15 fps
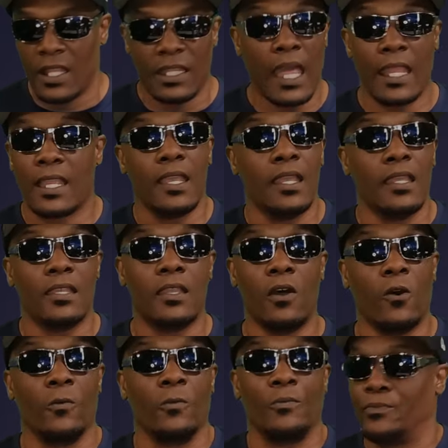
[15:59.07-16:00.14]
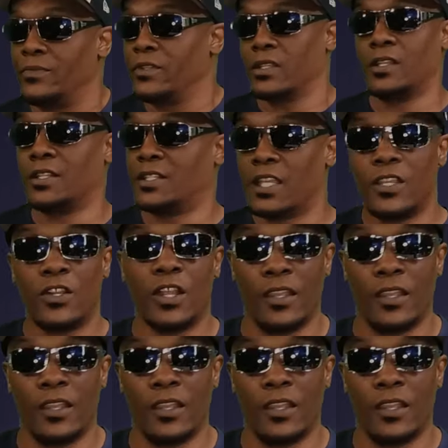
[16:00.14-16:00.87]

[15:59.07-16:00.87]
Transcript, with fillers: like, yo, continue